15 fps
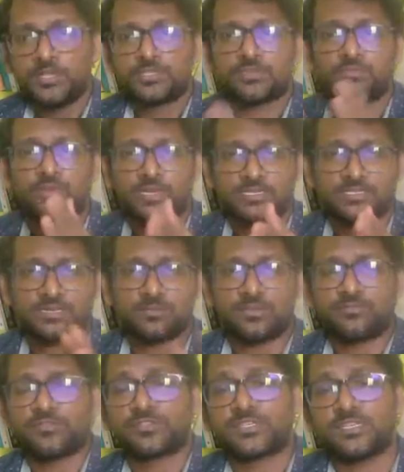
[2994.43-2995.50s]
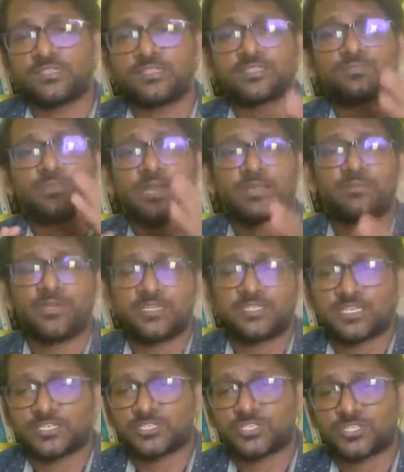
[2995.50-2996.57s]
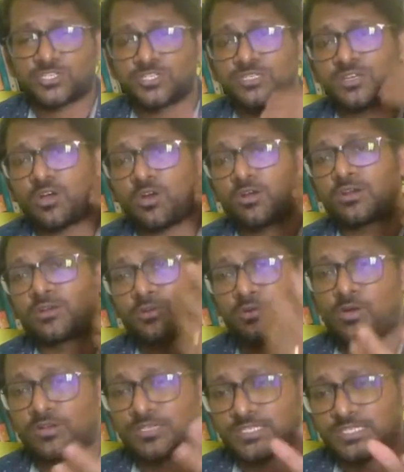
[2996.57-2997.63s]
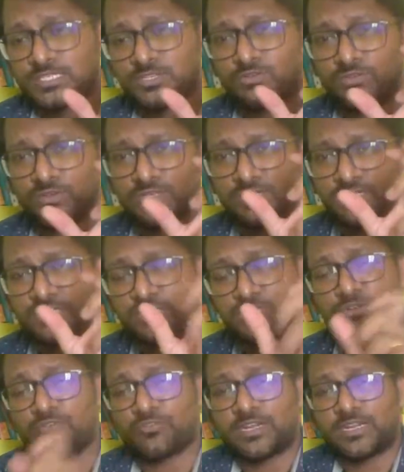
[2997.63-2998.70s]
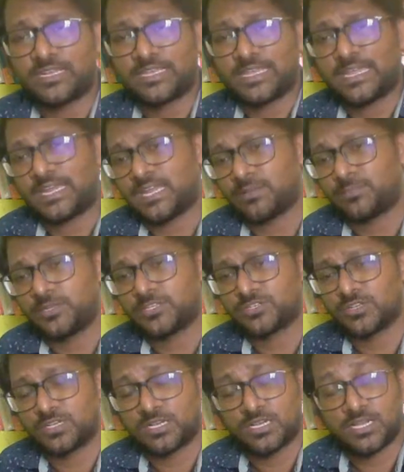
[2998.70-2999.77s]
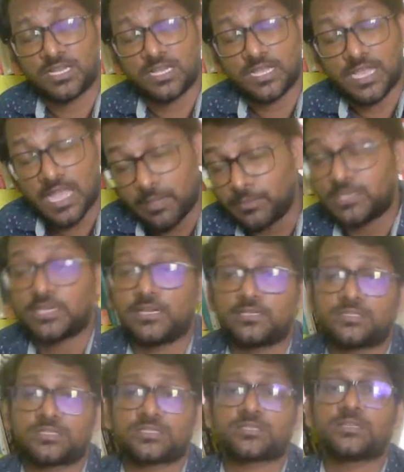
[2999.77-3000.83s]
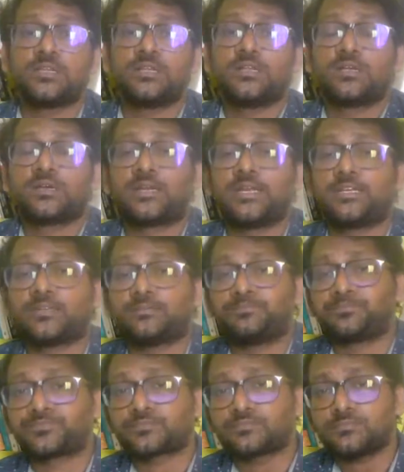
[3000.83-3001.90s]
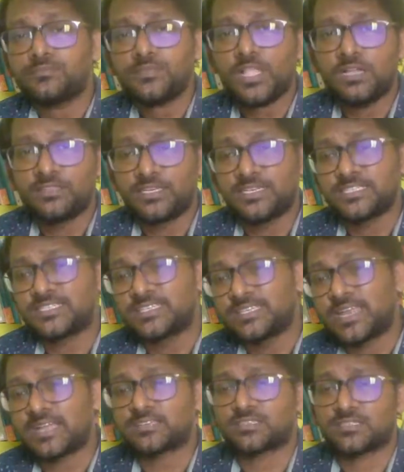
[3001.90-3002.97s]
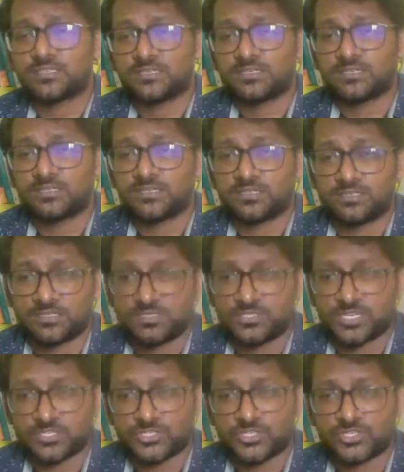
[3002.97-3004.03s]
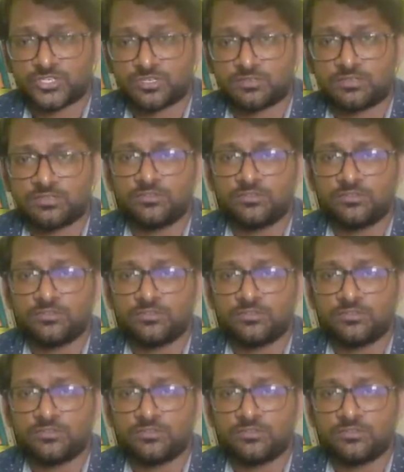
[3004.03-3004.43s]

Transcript: So for example, if you see this primary succession on rock, xerophytic adapted habitats, right? That is xerac succession.